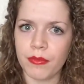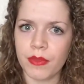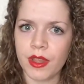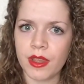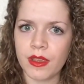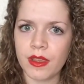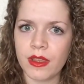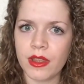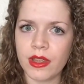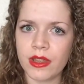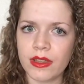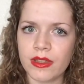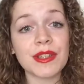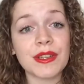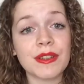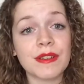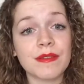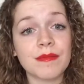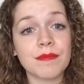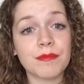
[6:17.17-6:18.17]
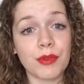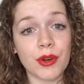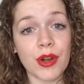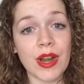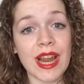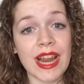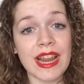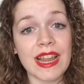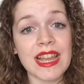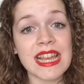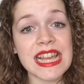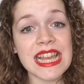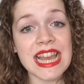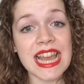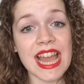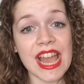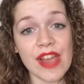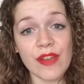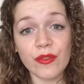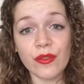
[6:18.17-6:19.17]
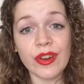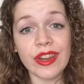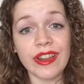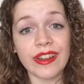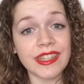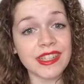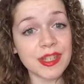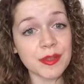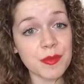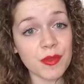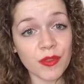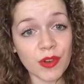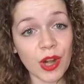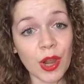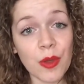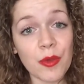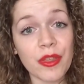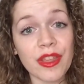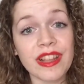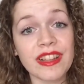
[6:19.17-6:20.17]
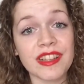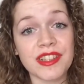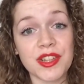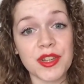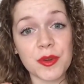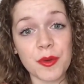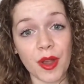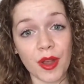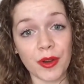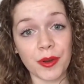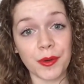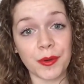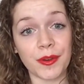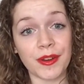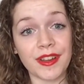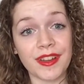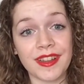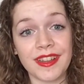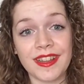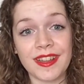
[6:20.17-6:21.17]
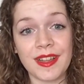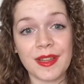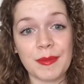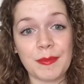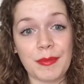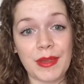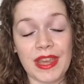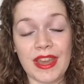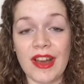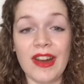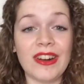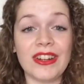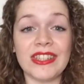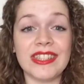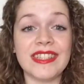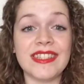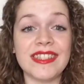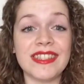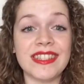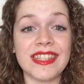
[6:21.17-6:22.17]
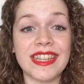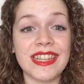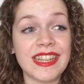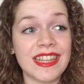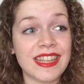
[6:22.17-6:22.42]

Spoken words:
Do not bring every item of clothing that you own, because